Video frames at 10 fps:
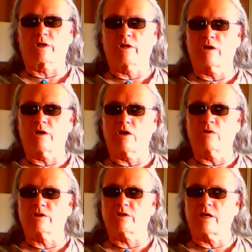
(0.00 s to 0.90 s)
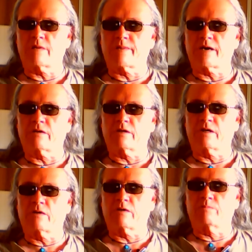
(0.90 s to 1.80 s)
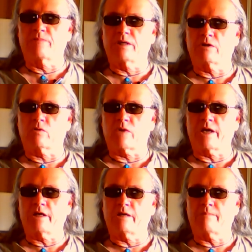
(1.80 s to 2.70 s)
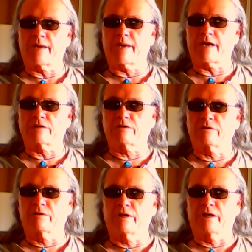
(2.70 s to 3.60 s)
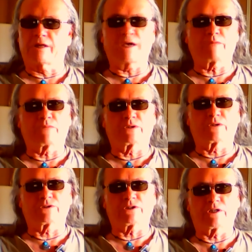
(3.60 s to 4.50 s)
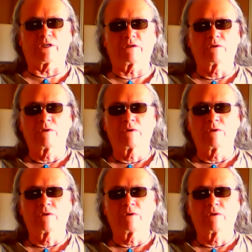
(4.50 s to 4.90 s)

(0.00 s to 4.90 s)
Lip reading: And no, it's not about being a Reiki master or any of that bullshit.